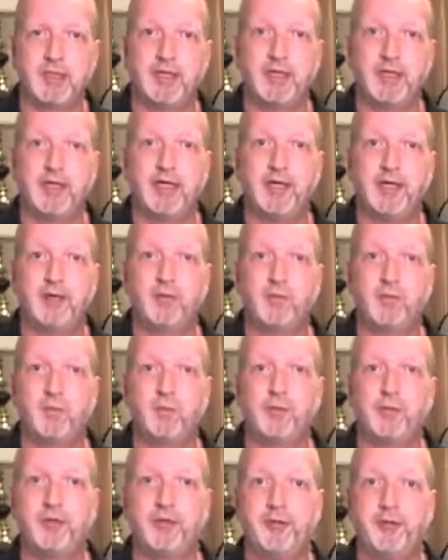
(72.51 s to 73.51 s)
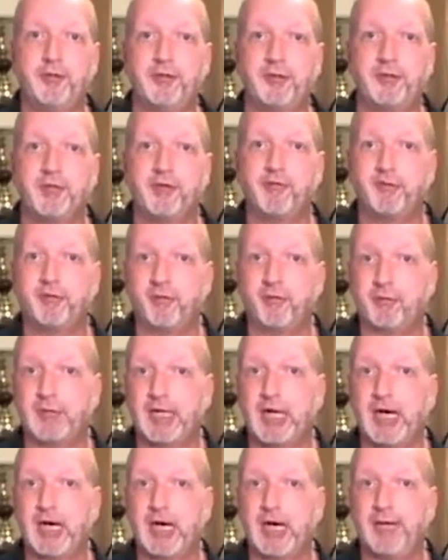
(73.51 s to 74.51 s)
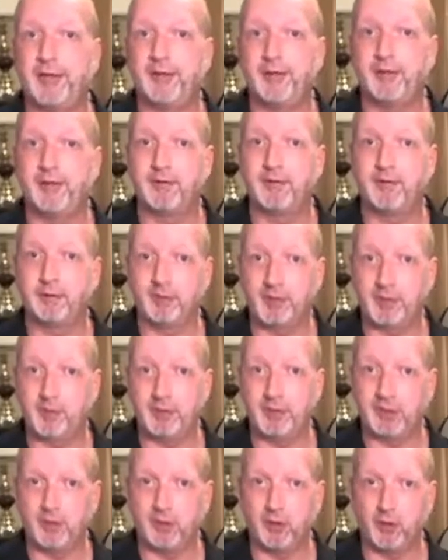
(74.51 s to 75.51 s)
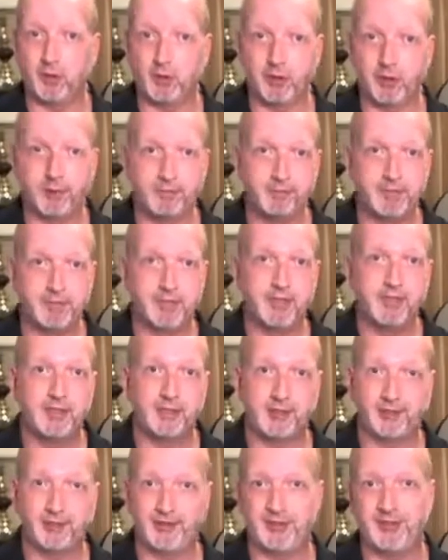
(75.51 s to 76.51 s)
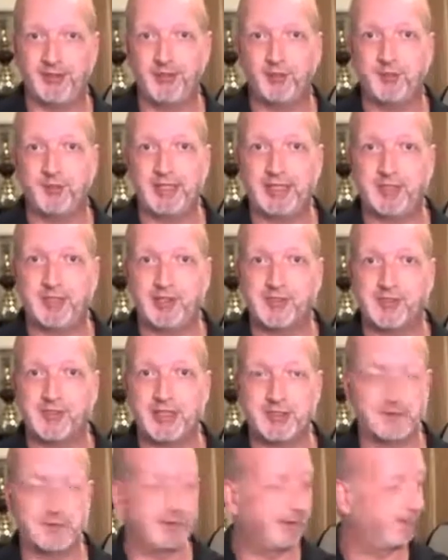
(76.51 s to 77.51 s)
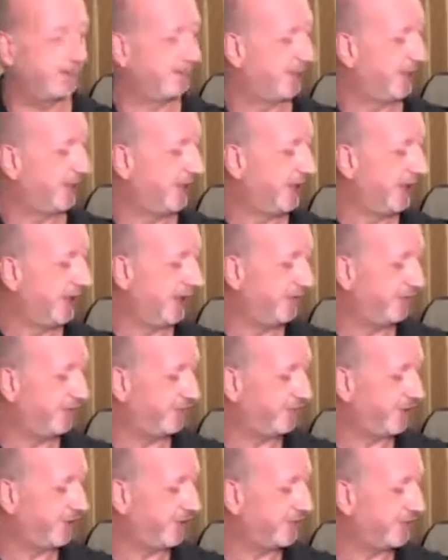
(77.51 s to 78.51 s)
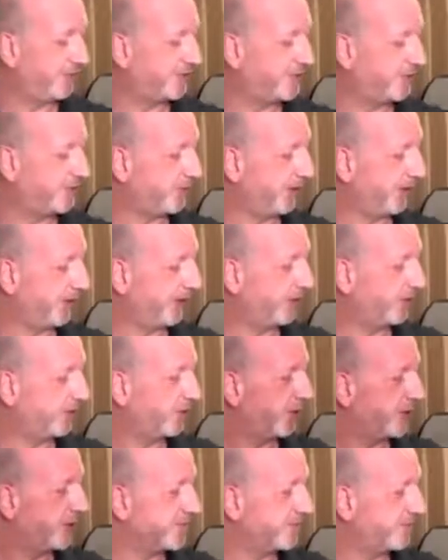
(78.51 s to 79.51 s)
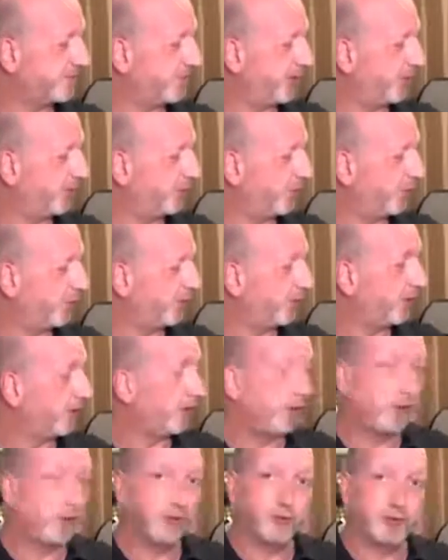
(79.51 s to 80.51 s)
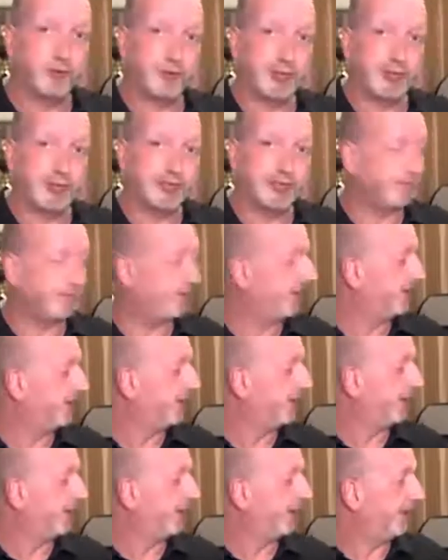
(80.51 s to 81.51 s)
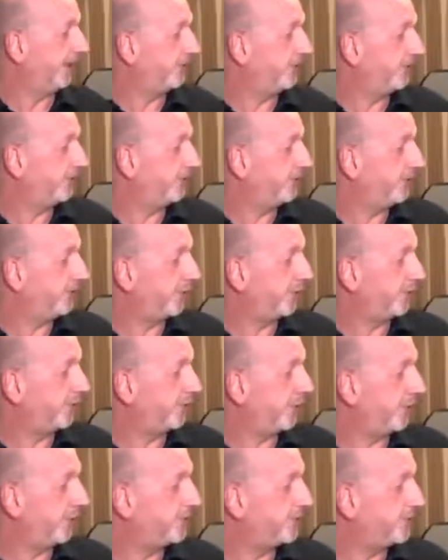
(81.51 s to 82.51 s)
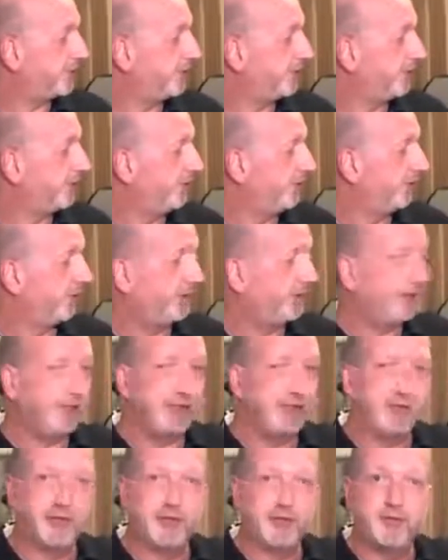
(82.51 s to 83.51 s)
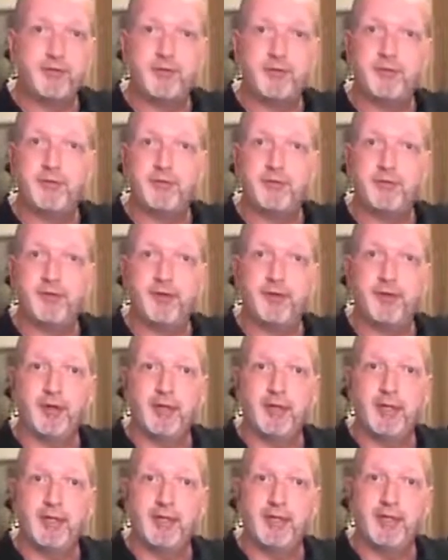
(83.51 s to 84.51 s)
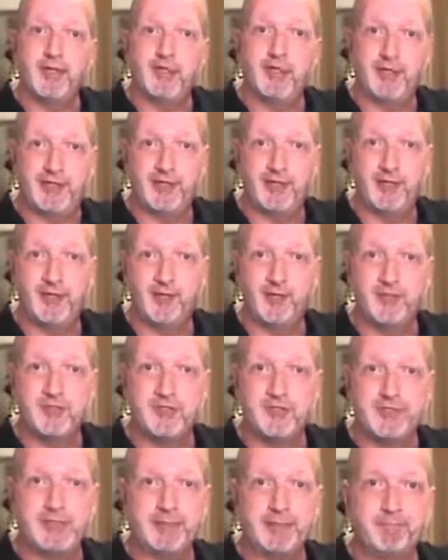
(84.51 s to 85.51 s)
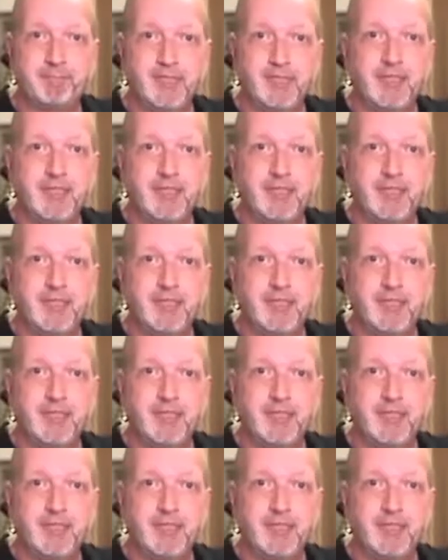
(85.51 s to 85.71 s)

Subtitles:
Now, whether your guitar is a little bit higher or a little bit lower, you're going to need to make an adjustment. If you follow the string across the fretboard, through the nut, and to the tuning post, you're going to need to turn that tuning machine.